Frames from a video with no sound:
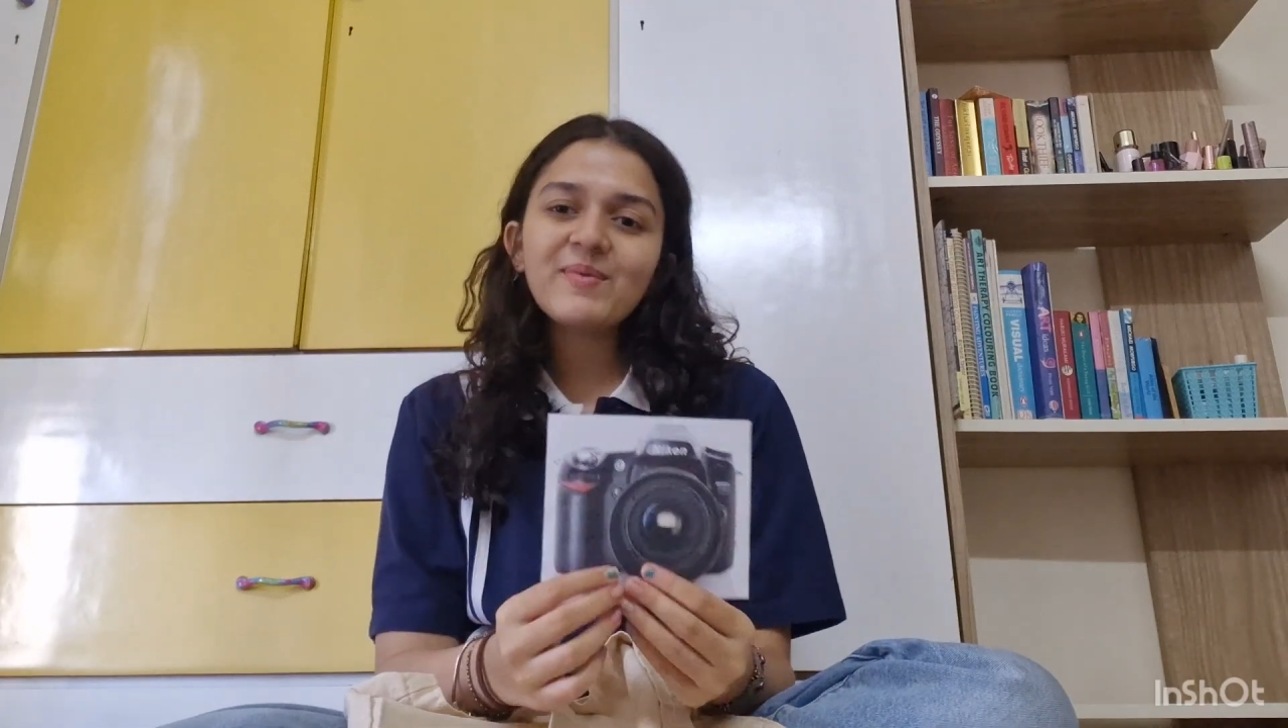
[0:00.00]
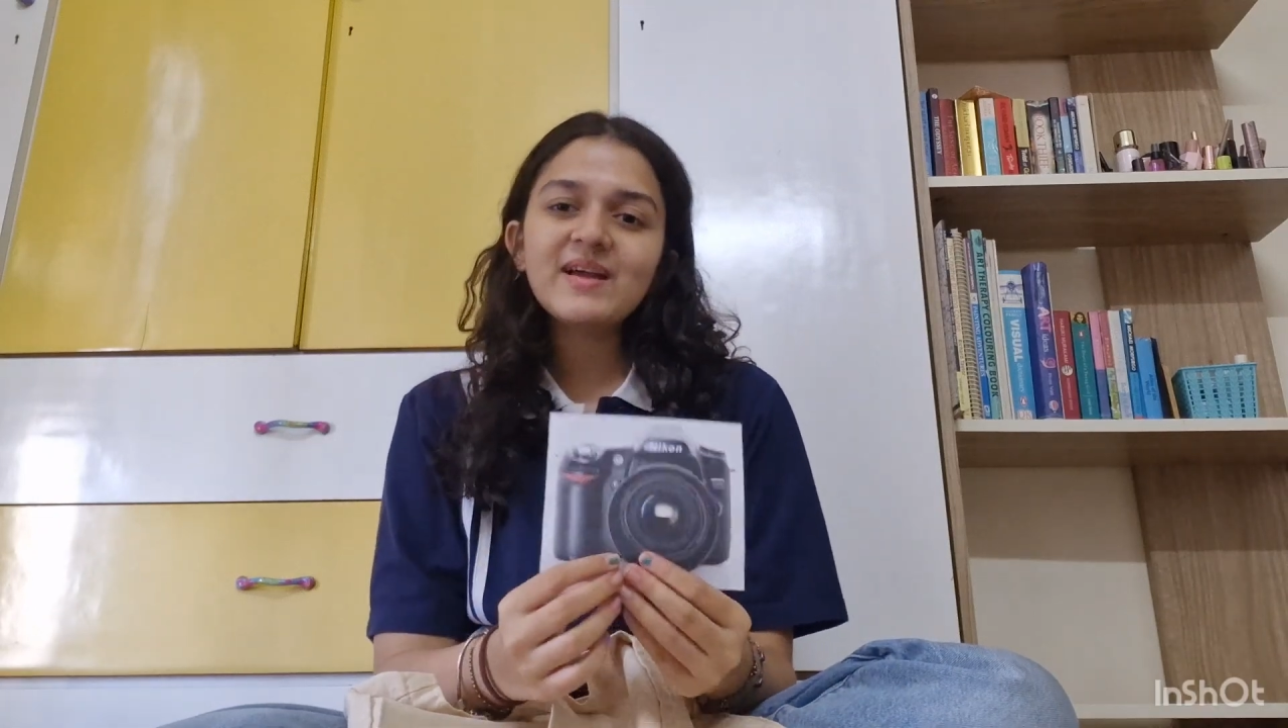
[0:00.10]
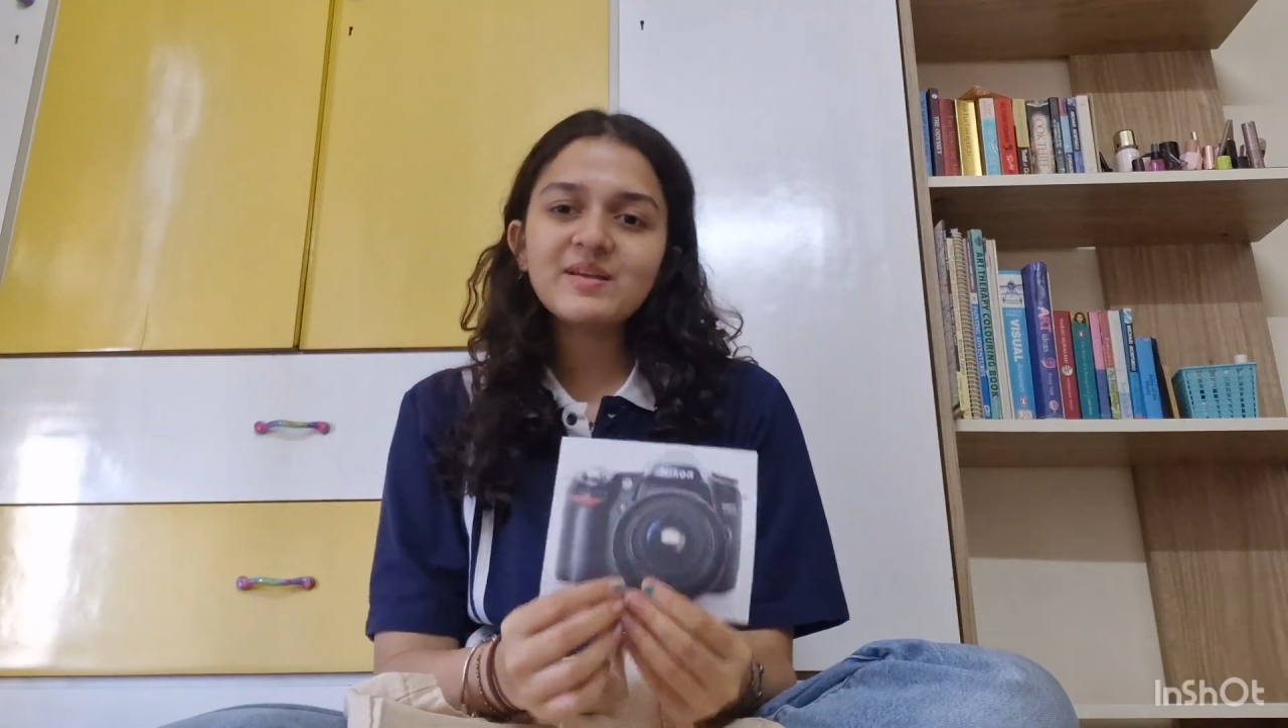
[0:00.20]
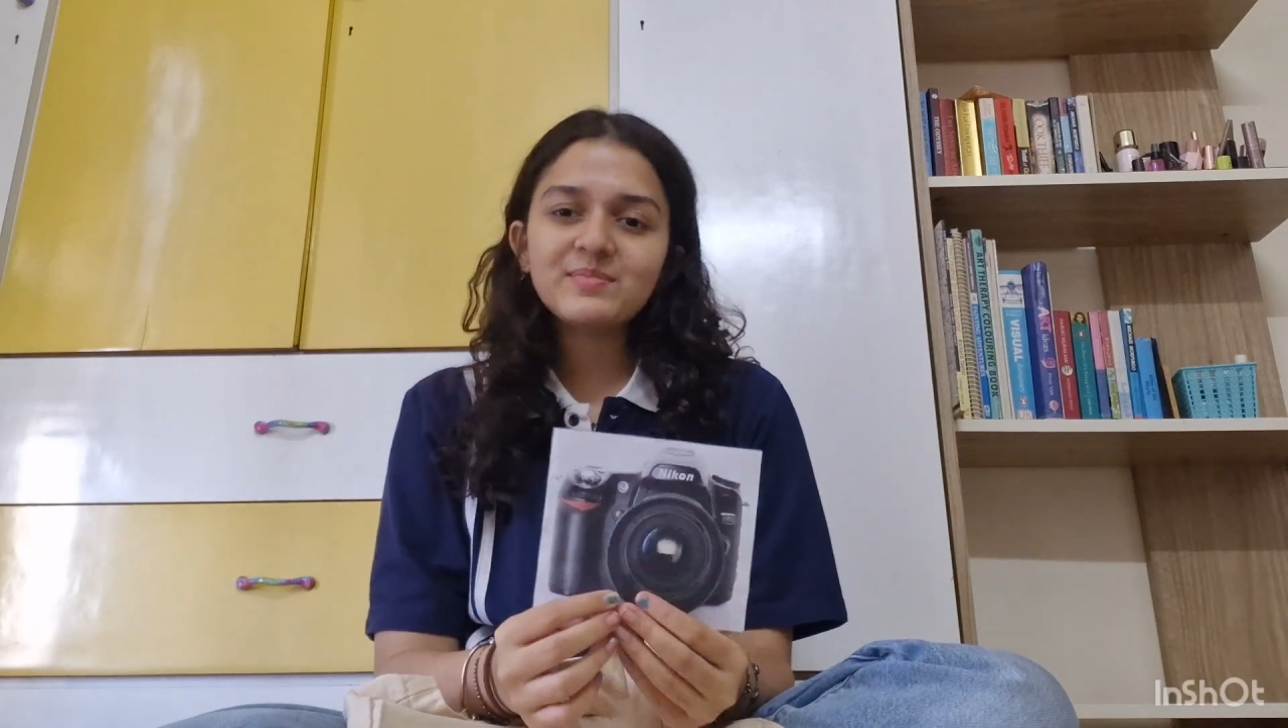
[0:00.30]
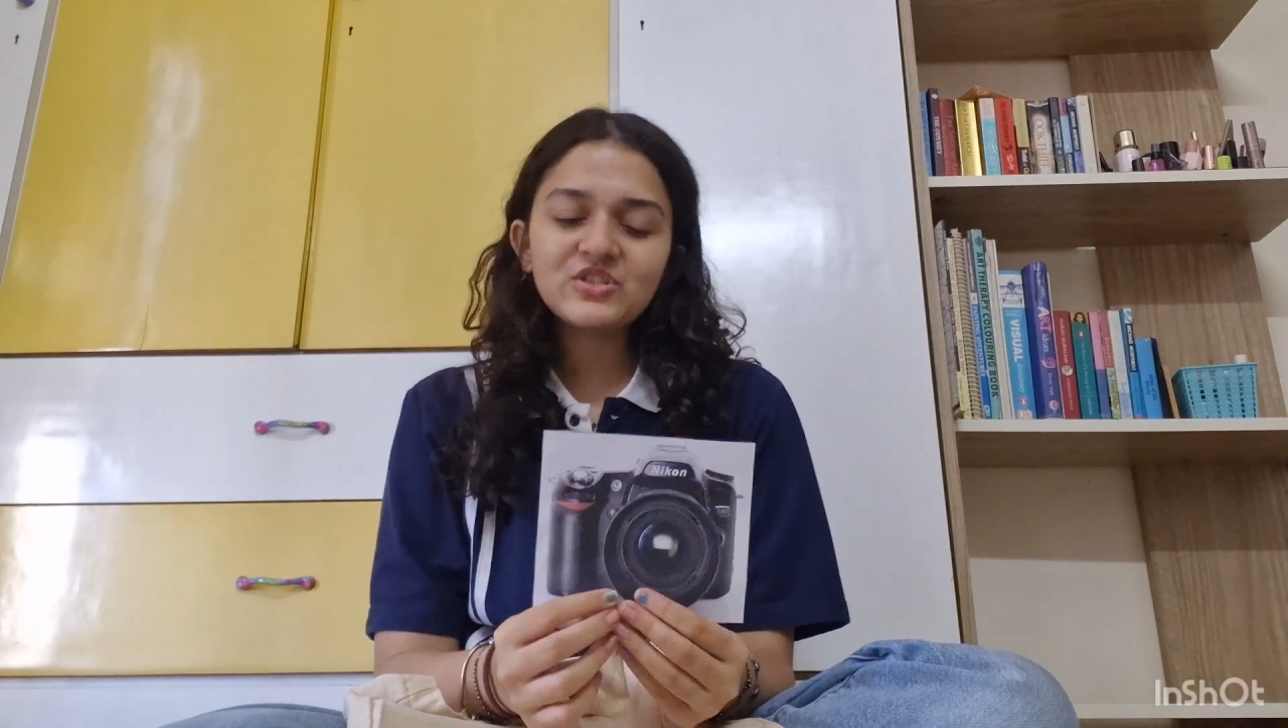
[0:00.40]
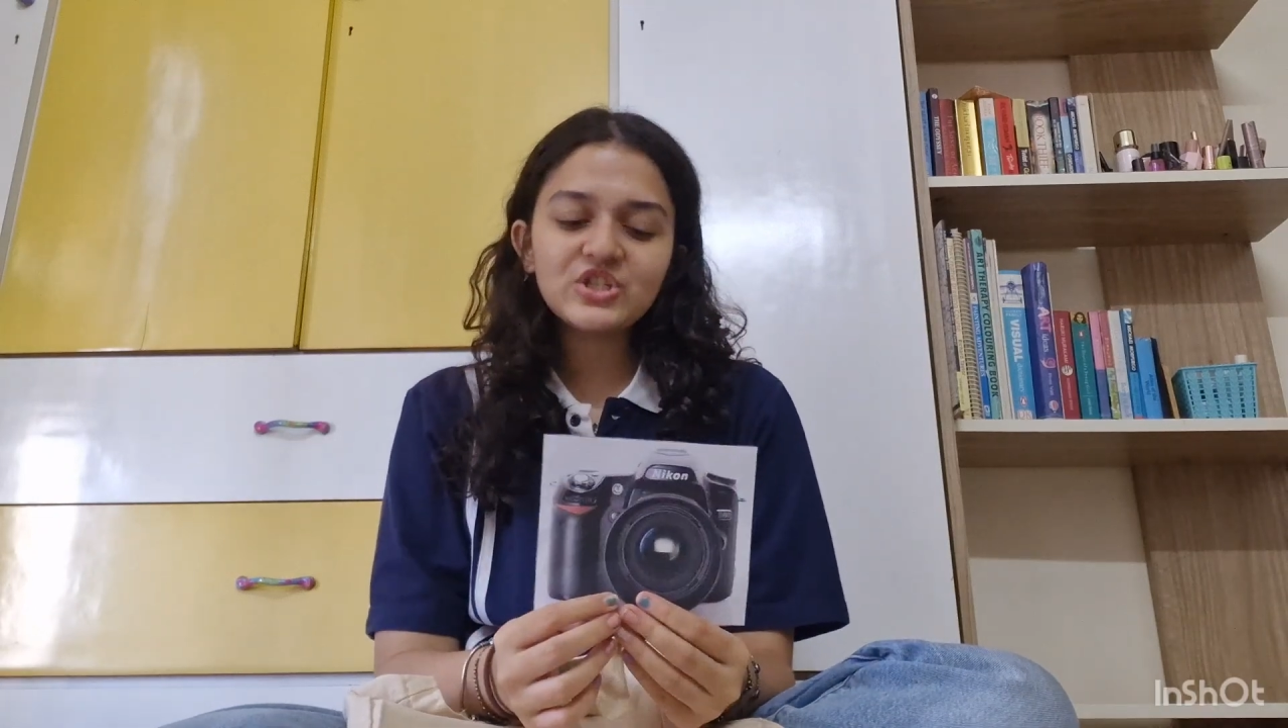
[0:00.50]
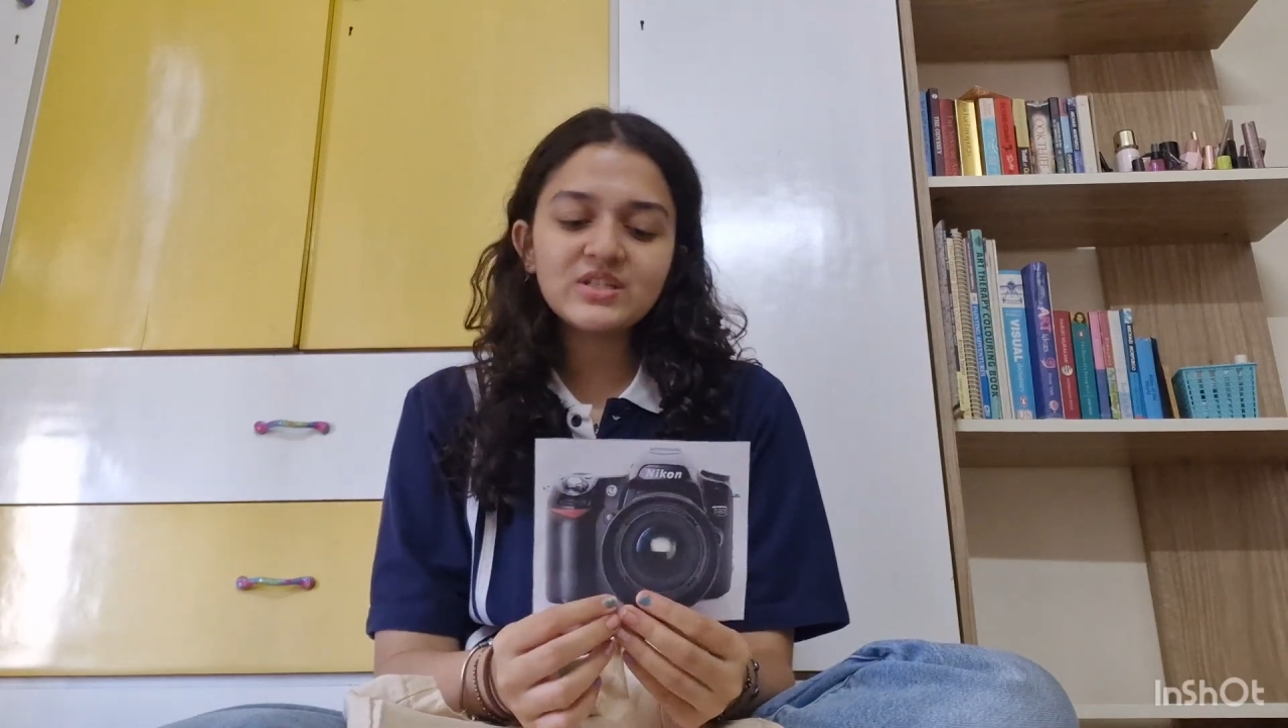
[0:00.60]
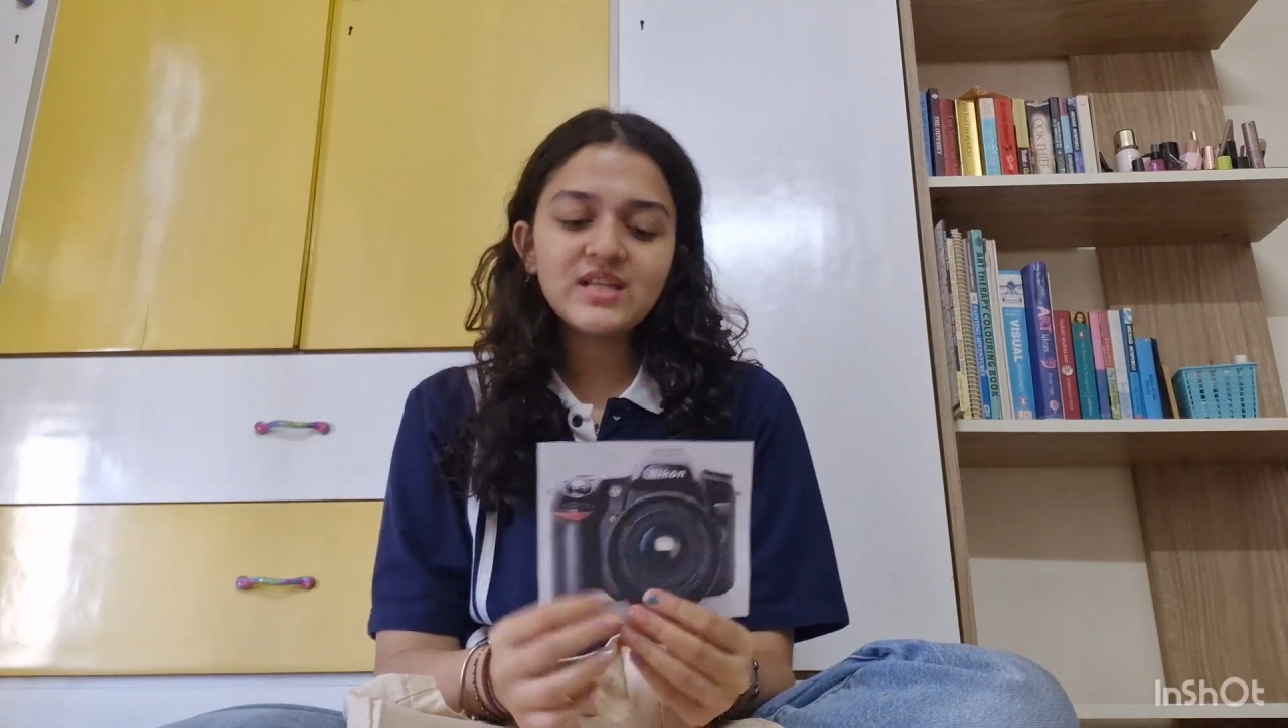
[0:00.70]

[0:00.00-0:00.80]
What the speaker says: my images